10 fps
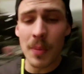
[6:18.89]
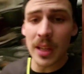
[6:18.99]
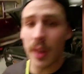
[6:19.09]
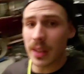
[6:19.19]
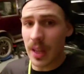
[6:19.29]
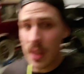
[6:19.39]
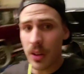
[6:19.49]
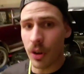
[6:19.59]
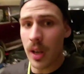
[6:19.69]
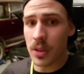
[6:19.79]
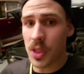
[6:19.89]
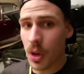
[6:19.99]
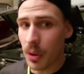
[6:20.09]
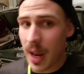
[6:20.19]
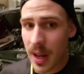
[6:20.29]
I mean, like they did great in
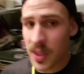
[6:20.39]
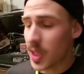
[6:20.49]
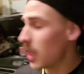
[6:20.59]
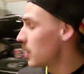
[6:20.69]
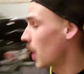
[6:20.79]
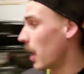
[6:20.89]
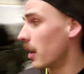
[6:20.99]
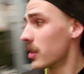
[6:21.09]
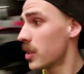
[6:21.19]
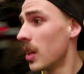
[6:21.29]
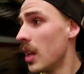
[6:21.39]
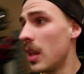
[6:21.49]
snow. They had skinny tires.